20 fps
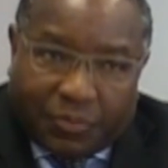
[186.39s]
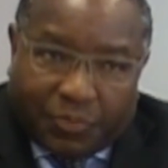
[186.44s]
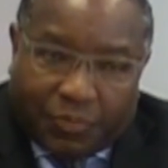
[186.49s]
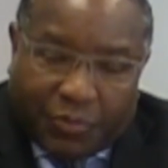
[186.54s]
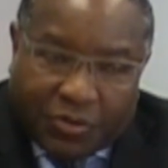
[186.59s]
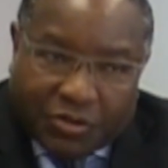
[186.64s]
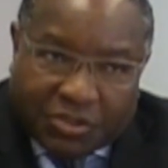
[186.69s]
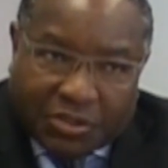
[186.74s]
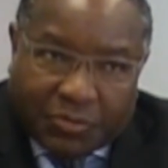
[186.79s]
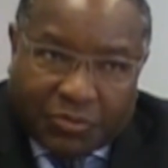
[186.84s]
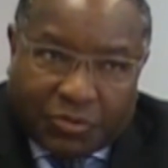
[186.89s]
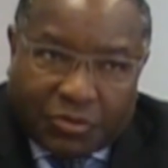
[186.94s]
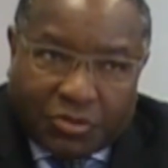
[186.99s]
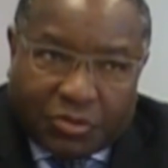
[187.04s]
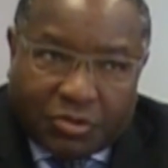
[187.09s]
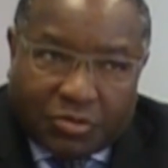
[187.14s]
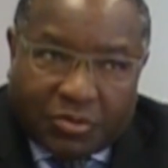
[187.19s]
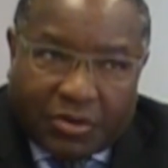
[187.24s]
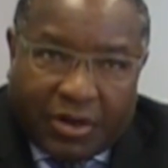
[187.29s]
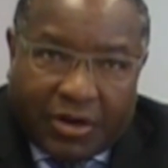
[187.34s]
possible
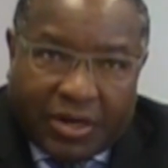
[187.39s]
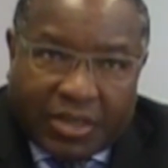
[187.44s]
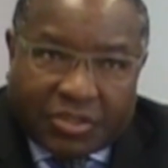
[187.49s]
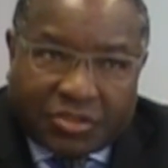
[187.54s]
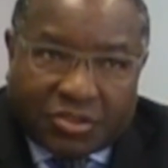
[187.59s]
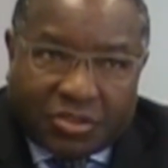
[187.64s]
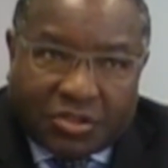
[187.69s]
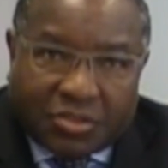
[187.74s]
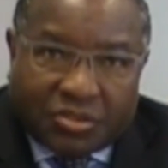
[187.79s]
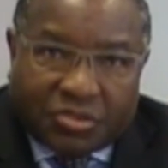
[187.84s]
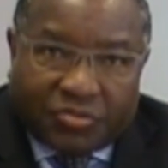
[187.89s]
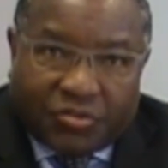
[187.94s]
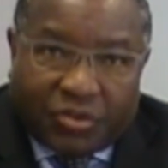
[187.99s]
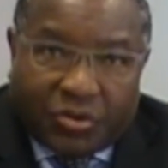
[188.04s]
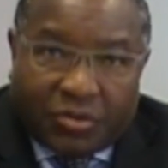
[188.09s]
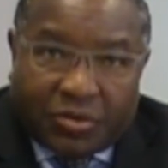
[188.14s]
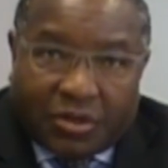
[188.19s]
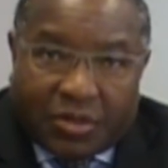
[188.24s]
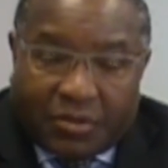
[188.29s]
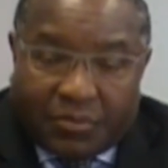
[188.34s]
new directions
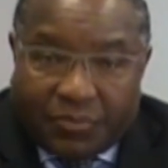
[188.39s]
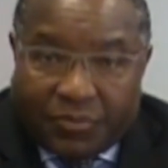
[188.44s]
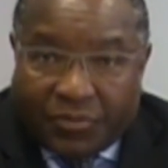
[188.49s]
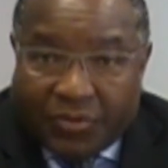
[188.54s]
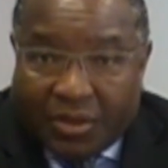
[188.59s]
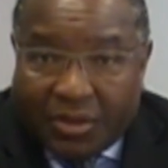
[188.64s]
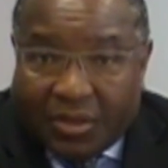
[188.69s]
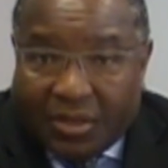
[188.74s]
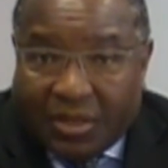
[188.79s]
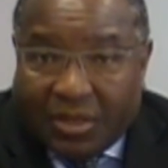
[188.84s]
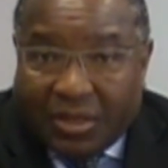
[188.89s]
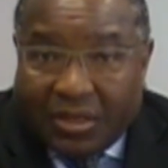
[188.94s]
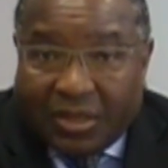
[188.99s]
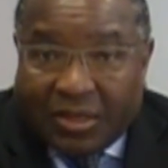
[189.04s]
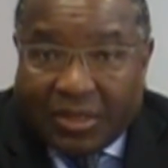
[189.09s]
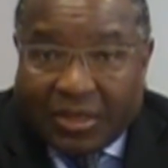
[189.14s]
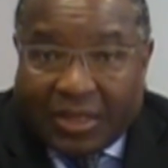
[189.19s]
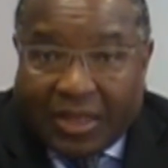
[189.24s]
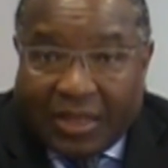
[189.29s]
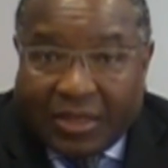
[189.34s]
for
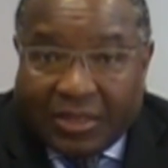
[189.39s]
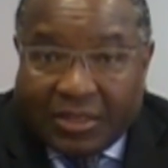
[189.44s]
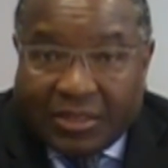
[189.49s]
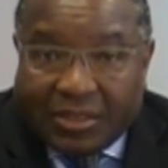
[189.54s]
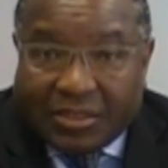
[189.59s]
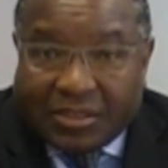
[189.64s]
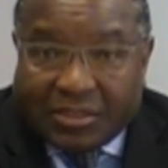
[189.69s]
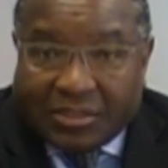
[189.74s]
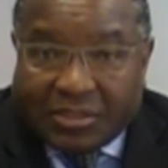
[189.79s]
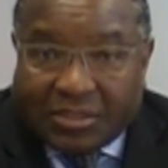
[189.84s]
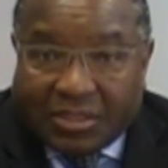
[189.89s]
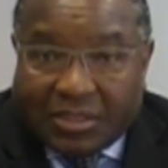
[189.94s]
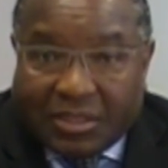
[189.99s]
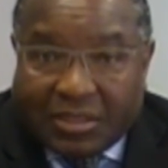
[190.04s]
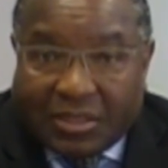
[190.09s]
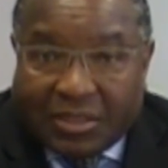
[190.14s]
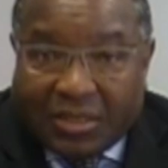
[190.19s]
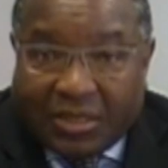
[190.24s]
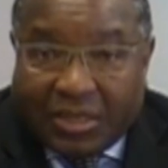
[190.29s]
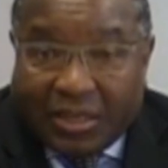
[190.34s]
Canada's
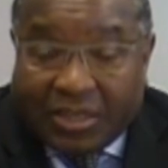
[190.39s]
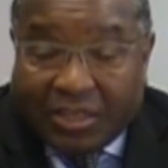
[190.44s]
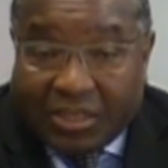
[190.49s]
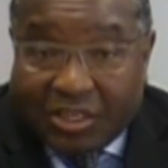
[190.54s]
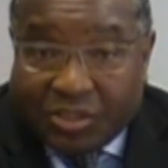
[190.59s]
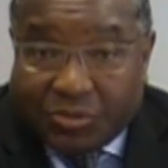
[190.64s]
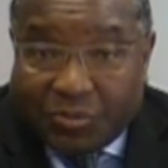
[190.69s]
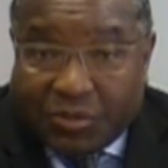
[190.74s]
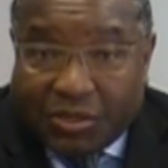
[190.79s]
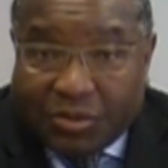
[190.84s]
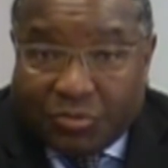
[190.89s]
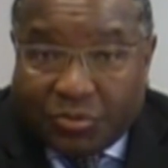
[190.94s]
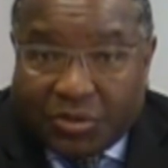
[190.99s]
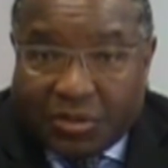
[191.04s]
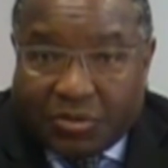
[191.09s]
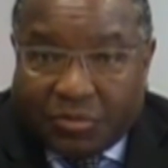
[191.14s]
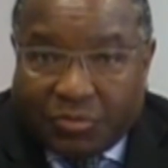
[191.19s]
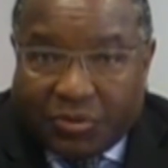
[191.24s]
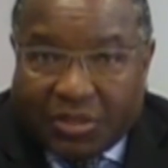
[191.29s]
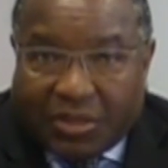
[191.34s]
engagement
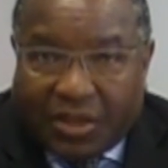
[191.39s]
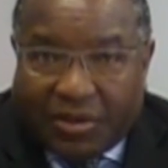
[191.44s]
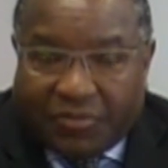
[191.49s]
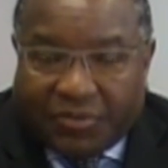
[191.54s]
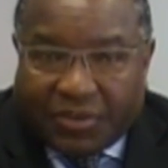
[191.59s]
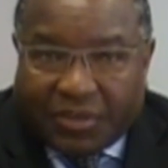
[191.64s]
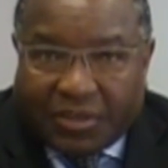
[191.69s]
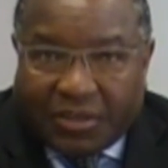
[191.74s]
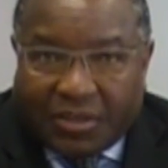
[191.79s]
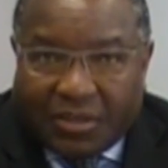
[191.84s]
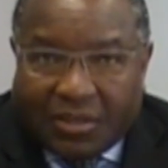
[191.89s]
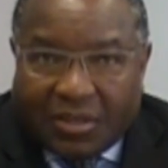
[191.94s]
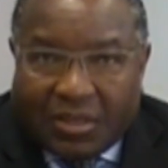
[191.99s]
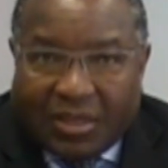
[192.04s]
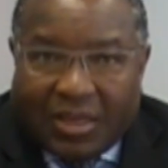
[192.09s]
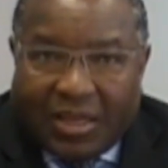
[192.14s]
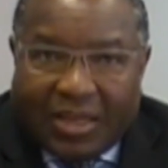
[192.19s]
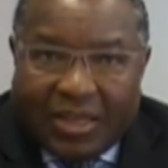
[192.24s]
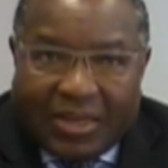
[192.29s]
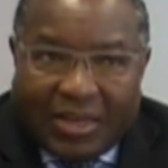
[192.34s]
with Africa,
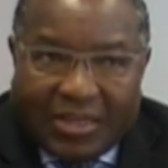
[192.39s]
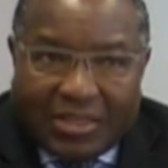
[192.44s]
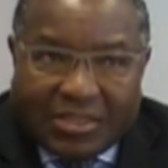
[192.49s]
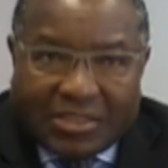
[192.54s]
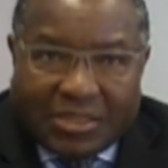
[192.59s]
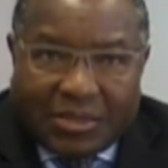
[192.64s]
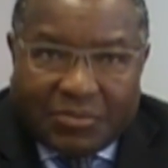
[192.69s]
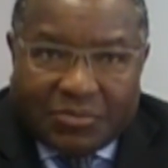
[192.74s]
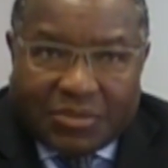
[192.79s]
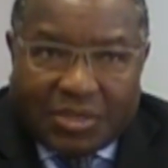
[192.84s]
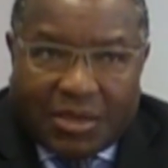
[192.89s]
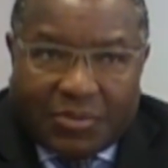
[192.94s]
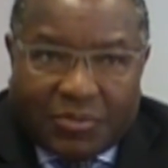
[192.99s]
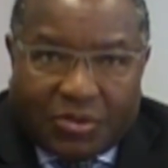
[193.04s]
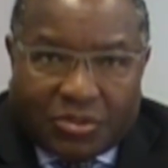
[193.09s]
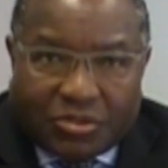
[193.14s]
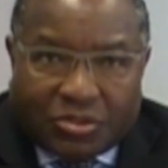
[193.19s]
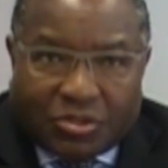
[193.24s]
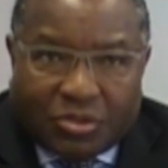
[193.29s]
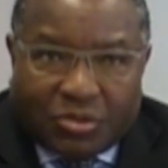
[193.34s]
and at the same time
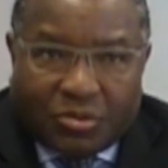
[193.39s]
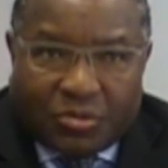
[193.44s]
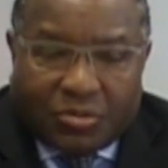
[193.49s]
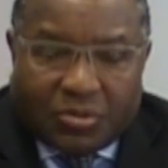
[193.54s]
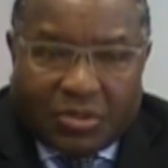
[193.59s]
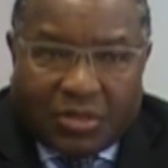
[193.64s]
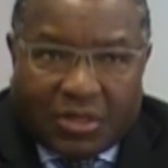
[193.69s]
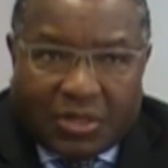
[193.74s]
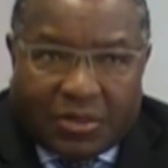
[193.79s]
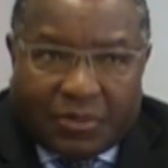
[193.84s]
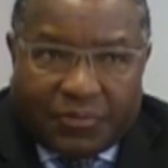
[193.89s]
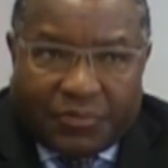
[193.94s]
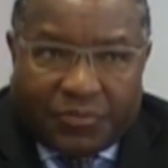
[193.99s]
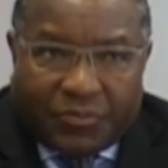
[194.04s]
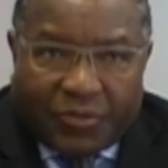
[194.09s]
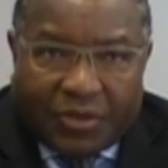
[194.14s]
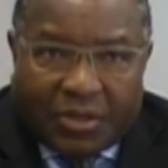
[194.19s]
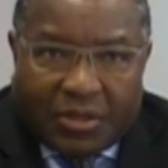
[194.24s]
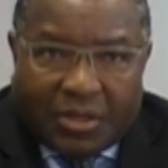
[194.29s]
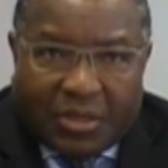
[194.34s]
also
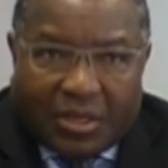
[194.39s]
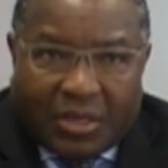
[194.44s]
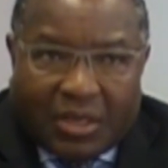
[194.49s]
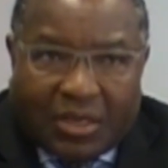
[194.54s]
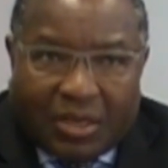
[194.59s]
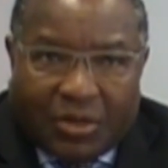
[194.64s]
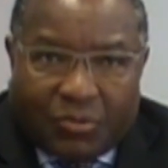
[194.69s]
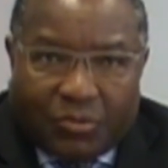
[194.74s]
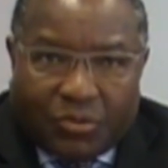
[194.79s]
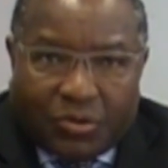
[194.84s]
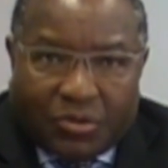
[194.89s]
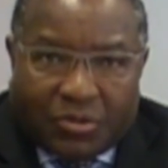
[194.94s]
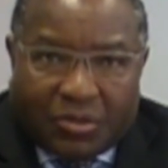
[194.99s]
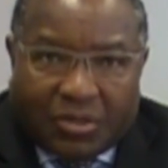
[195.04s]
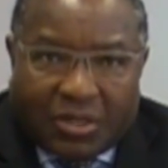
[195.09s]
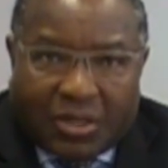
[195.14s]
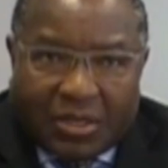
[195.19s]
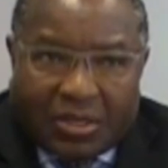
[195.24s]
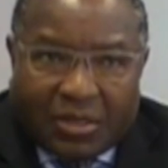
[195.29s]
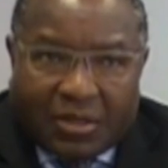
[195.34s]

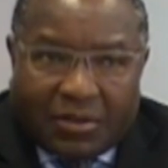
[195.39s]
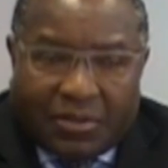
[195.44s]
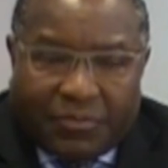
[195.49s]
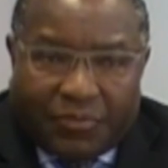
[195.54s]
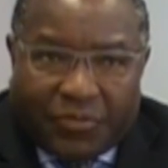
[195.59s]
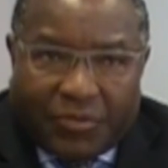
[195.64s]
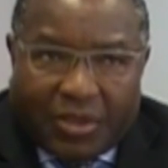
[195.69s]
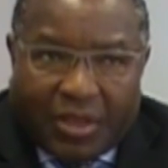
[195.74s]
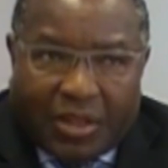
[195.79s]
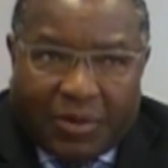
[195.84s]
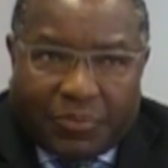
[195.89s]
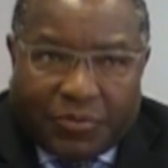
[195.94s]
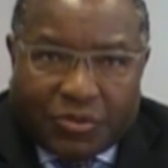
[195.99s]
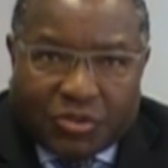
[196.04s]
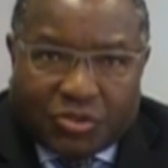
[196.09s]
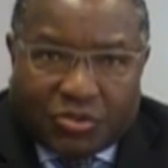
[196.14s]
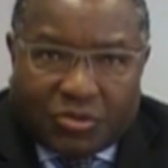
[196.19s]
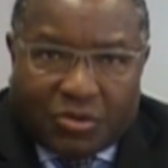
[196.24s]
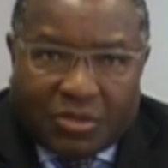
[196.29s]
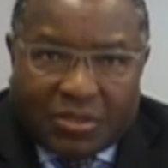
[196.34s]
would help
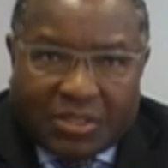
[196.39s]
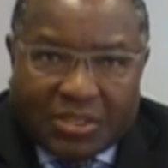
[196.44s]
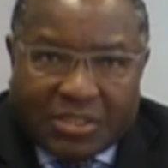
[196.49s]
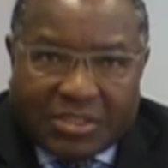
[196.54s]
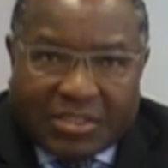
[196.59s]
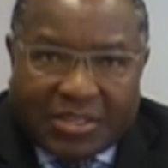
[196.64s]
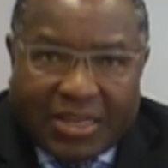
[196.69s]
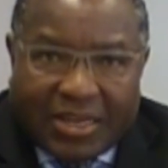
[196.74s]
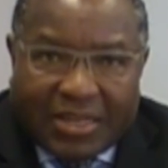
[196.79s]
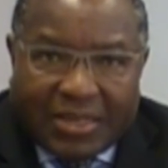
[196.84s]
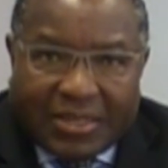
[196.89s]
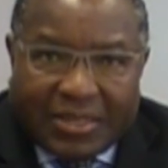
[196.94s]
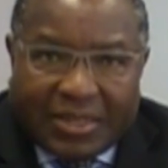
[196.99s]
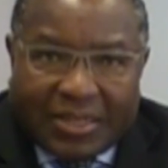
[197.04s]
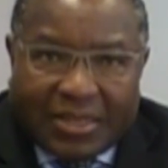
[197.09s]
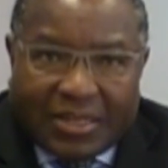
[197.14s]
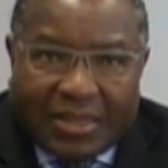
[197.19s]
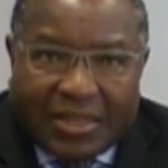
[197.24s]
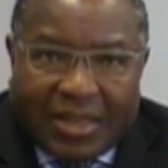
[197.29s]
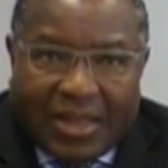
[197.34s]
us to understand
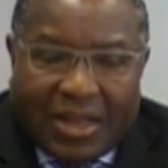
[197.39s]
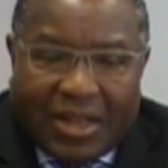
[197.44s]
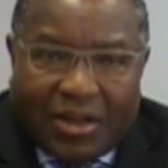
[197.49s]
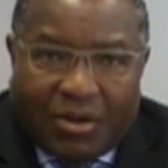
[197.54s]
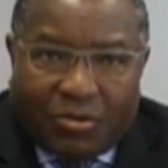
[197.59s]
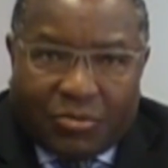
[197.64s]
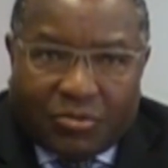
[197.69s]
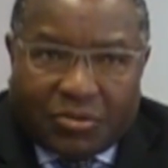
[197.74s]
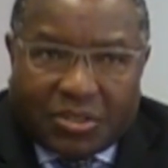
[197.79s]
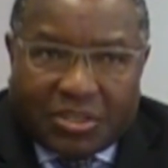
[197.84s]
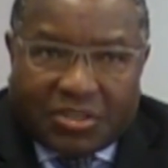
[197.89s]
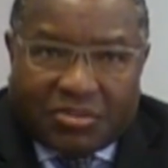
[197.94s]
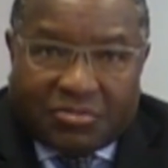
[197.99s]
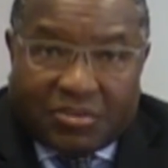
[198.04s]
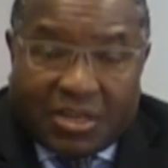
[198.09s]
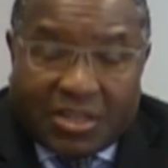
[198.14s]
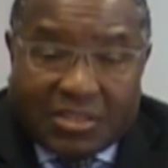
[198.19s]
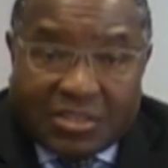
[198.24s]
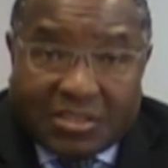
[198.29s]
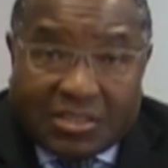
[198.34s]
how the
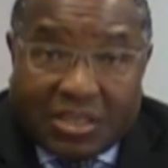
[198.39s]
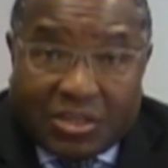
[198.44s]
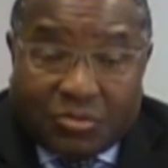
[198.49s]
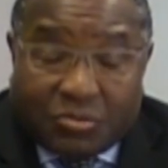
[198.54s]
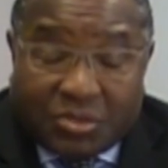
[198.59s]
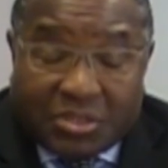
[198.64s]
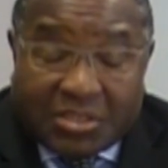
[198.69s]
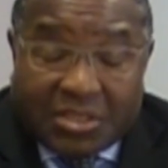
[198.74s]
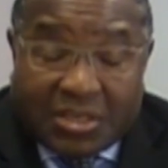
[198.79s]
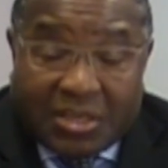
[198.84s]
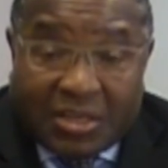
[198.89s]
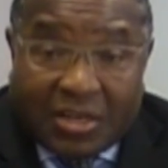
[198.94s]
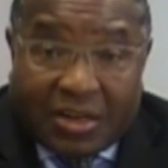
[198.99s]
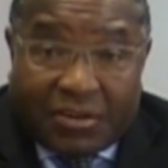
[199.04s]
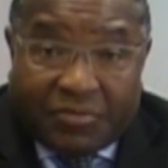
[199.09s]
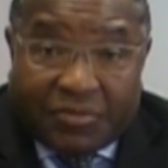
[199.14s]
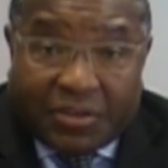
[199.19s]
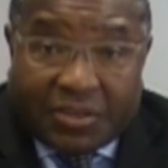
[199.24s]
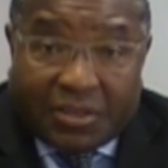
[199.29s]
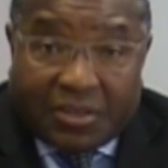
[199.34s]
trends that we see in
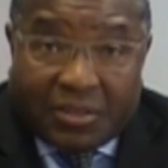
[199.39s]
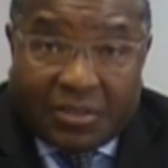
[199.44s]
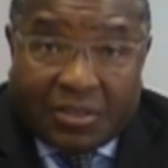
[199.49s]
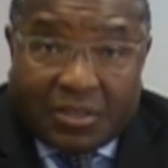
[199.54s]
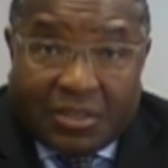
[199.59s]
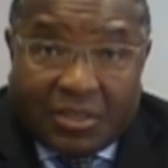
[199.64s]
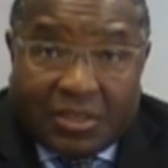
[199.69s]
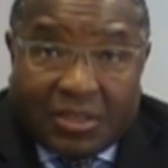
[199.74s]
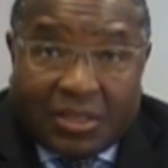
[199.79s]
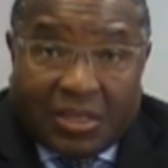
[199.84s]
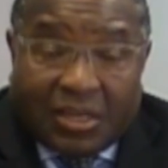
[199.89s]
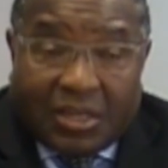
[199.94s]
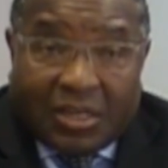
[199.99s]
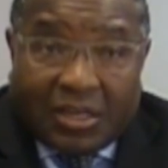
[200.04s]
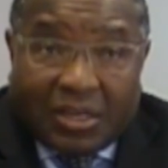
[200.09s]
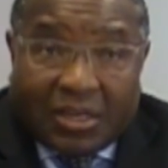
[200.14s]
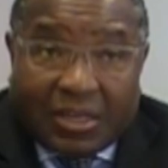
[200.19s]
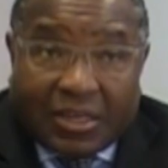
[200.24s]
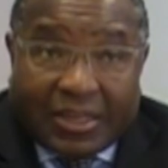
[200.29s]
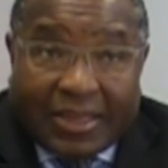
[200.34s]
Africa
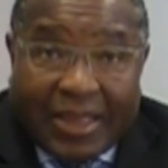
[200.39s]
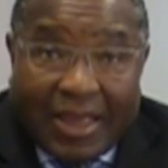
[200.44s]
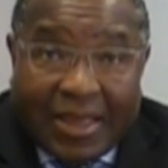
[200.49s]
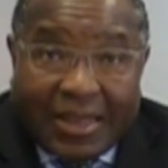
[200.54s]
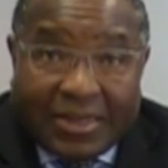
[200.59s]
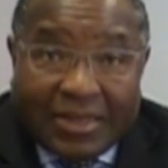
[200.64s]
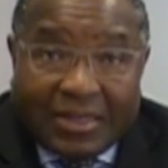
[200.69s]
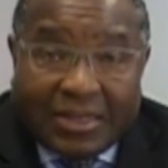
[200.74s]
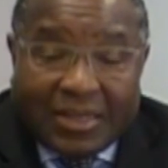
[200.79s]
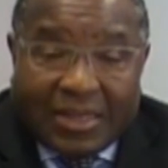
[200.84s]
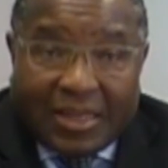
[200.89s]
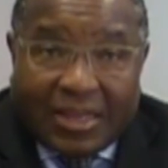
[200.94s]
can